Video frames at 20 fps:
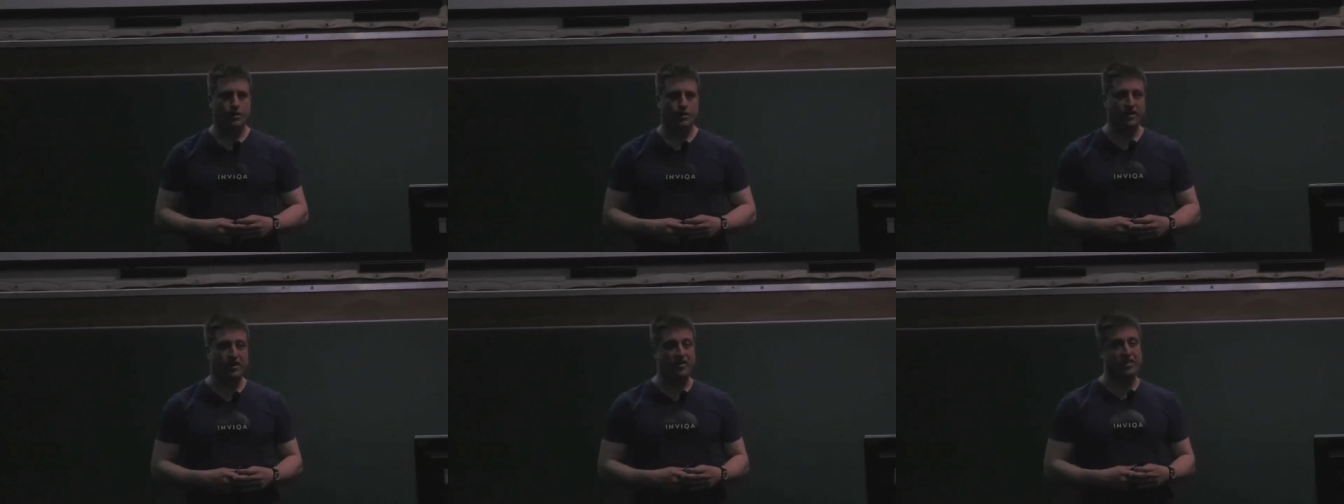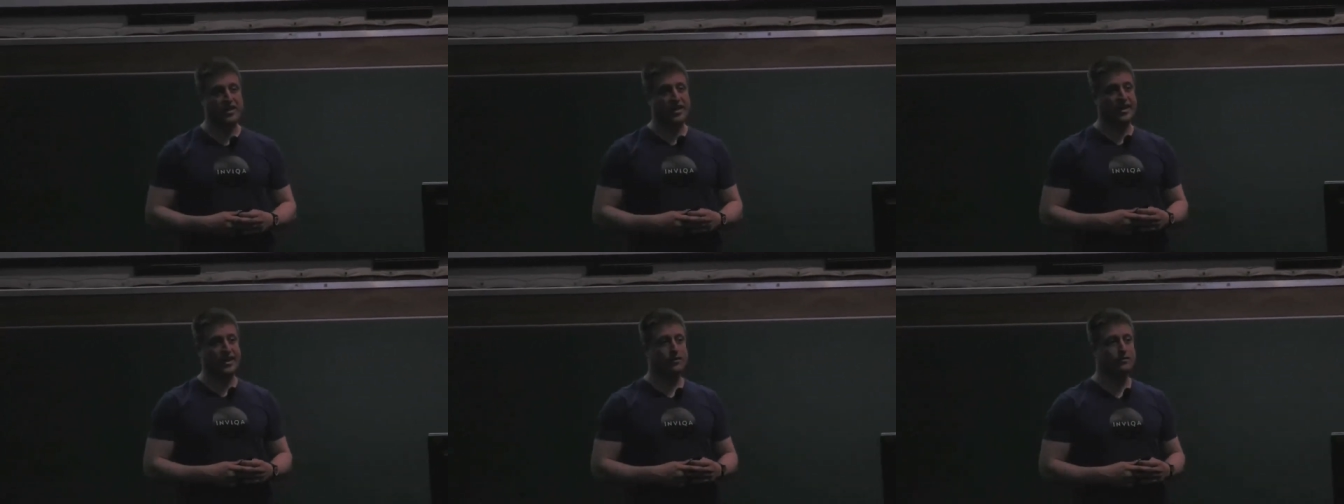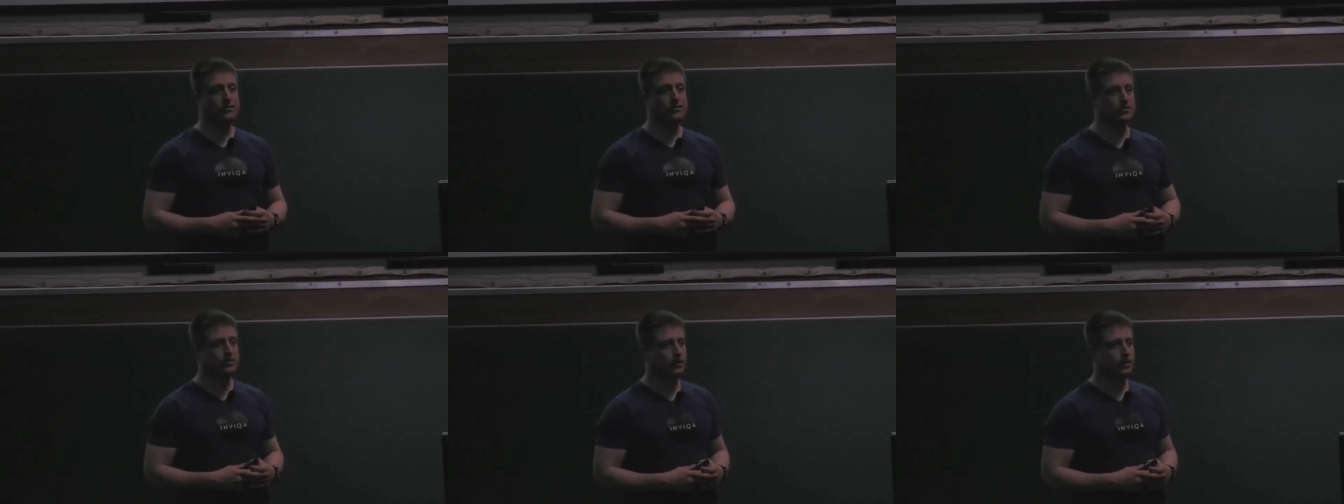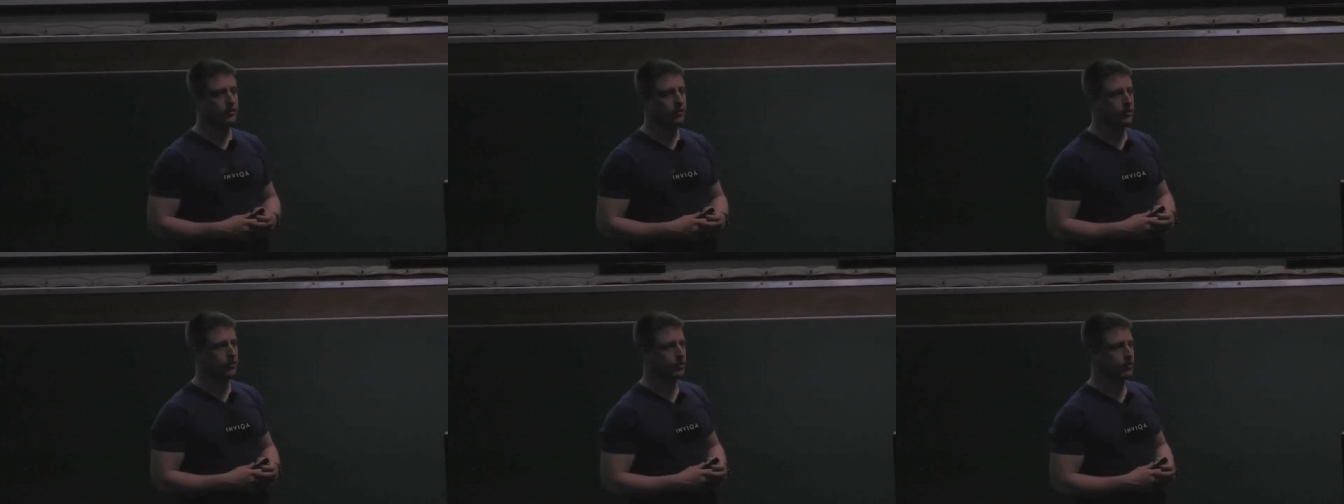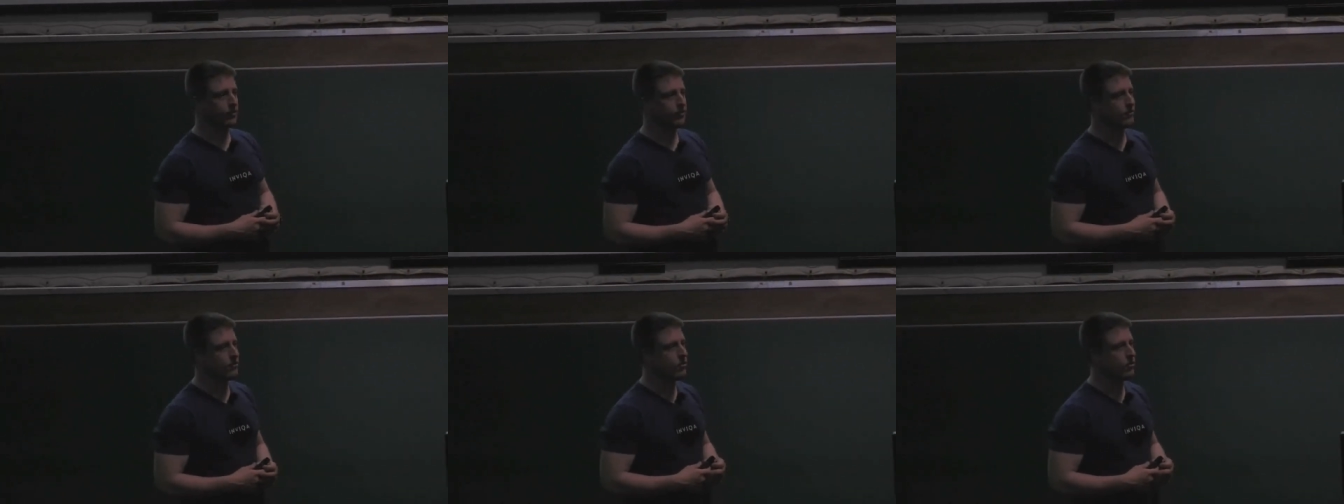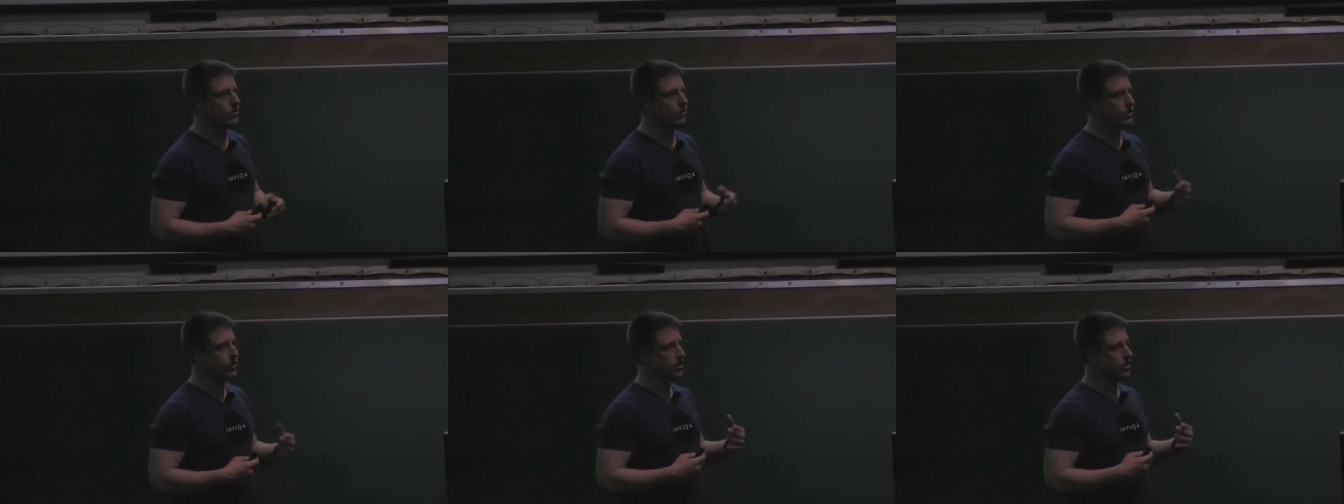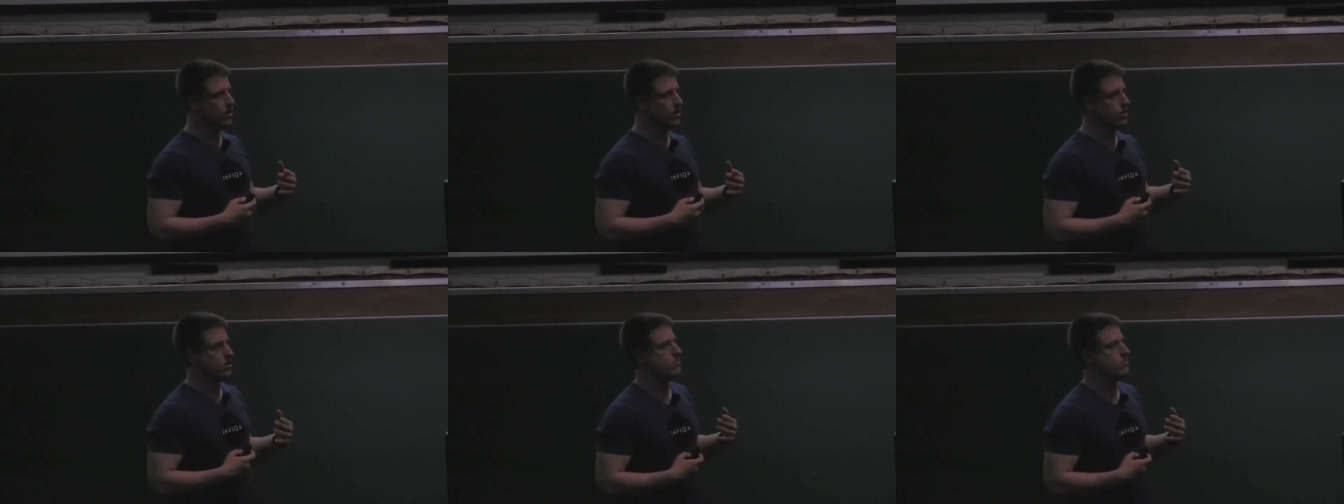Nothing else, nothing that's not
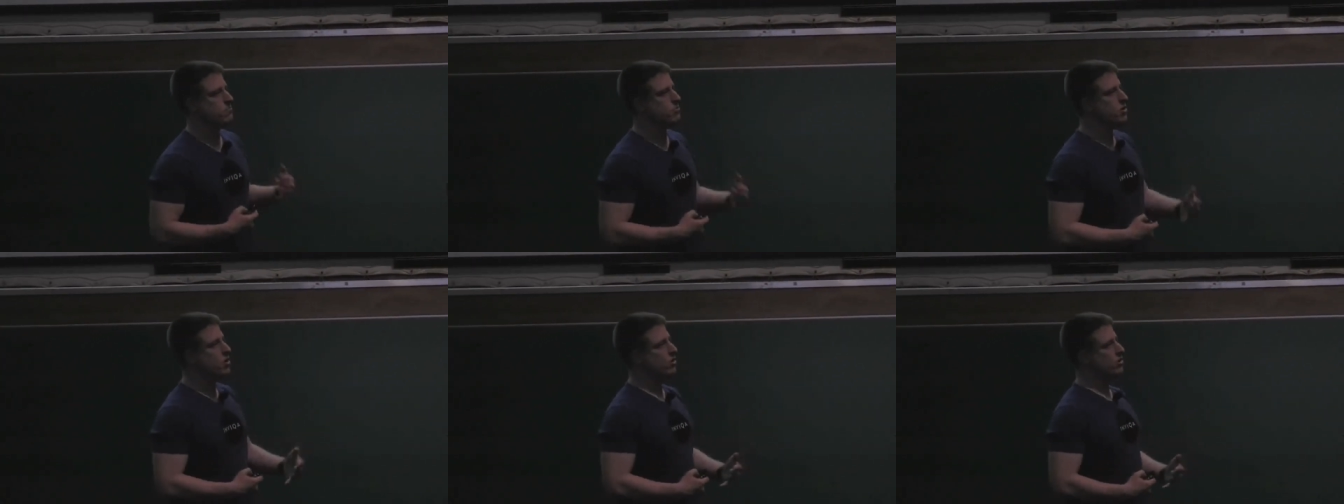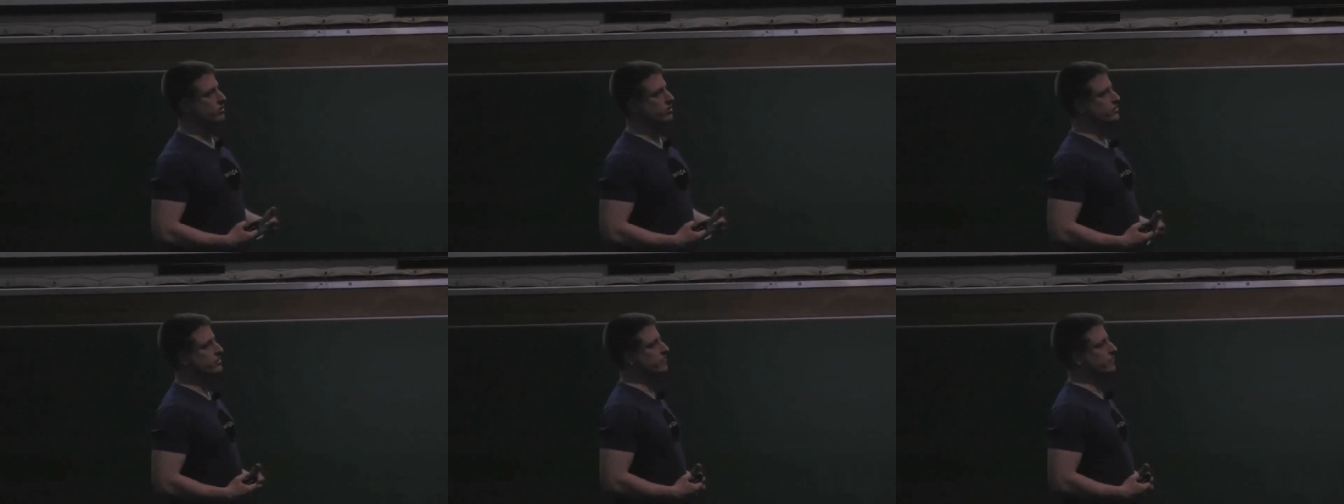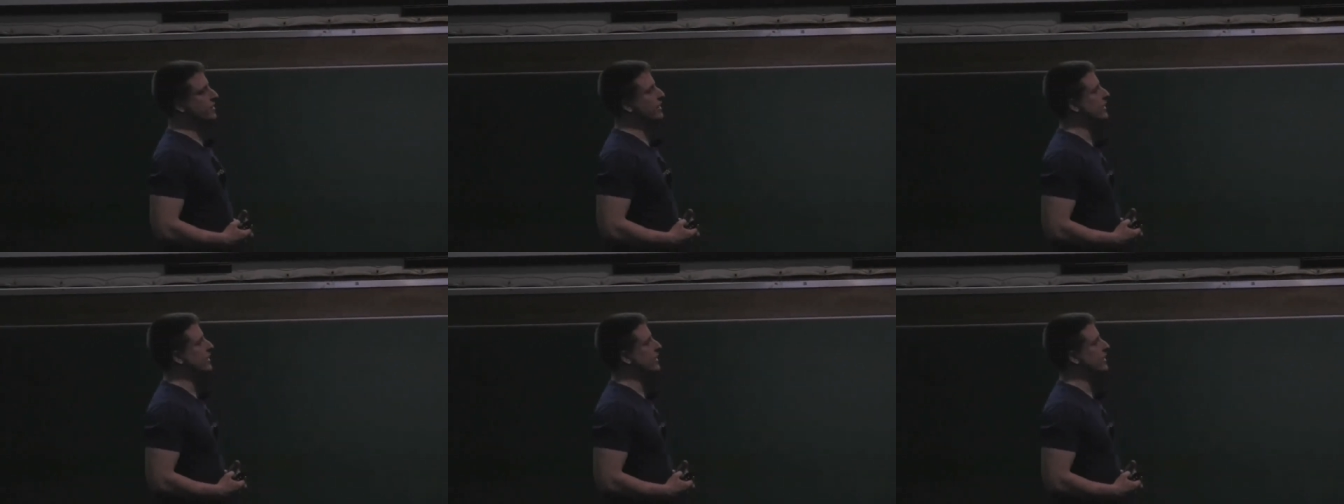part of